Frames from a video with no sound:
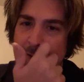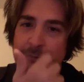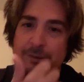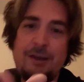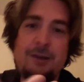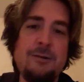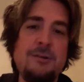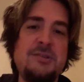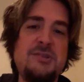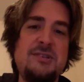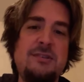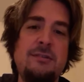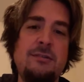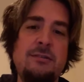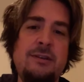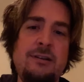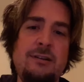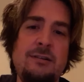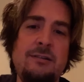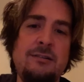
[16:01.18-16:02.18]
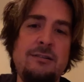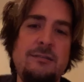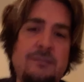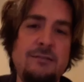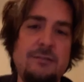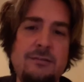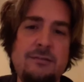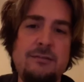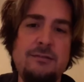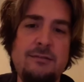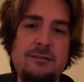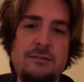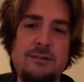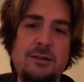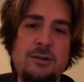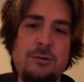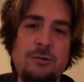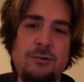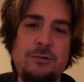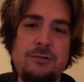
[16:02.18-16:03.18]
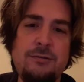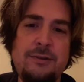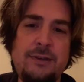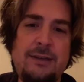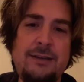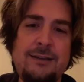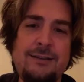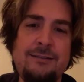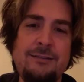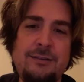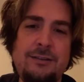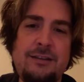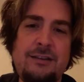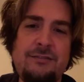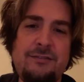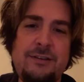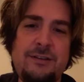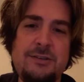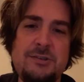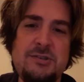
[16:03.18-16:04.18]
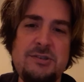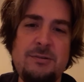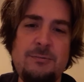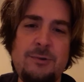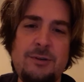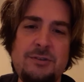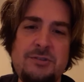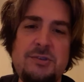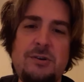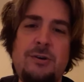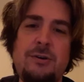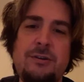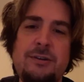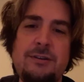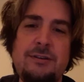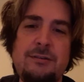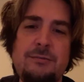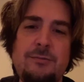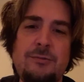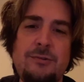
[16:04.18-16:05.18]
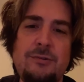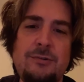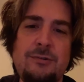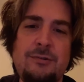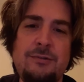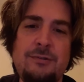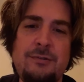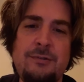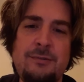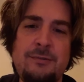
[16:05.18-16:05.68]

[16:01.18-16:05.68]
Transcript: Oh, Aaron's still here. Cool. He didn't leave. He just didn't want to talk anymore.